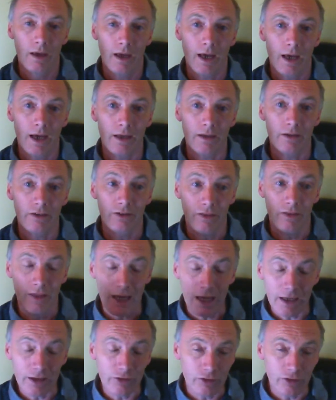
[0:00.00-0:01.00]
and so
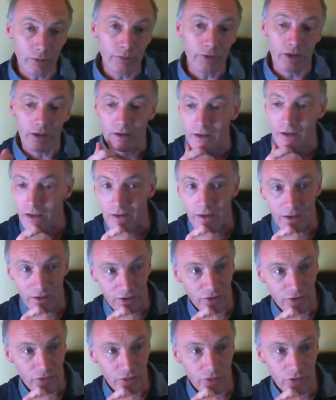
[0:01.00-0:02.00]
that is something that
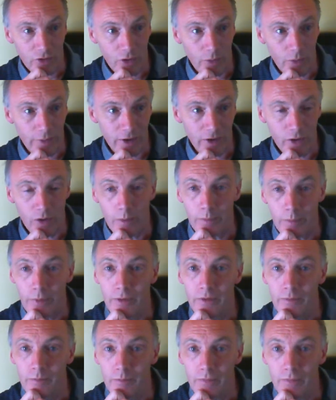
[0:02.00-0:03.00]
is coming up
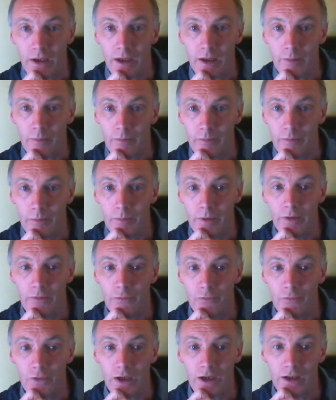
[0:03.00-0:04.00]

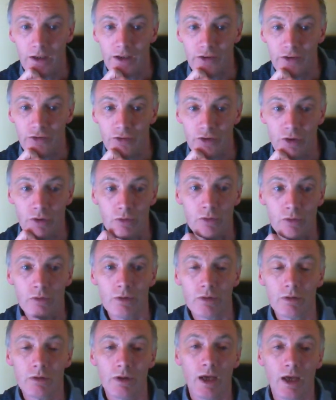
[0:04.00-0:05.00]
fairly soon,
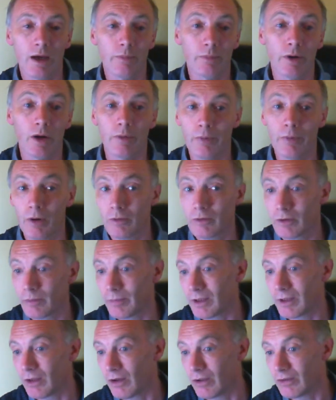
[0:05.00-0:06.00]

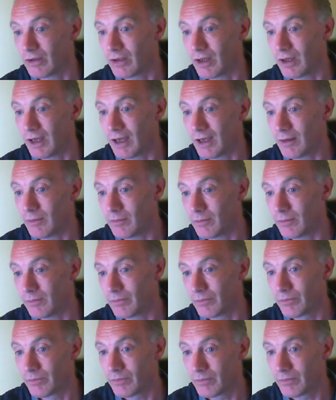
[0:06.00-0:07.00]
possibly on
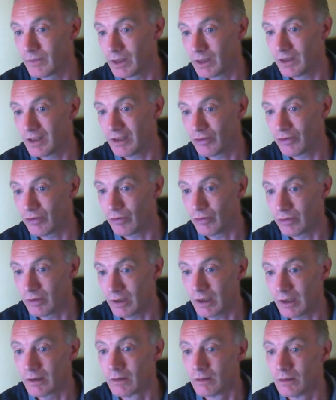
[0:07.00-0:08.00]
this
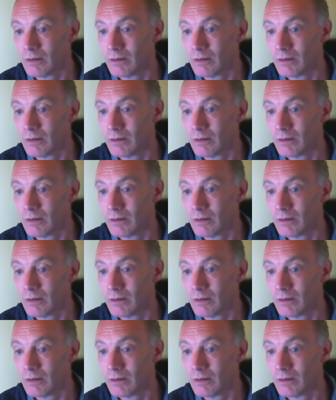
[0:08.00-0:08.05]
Sunday.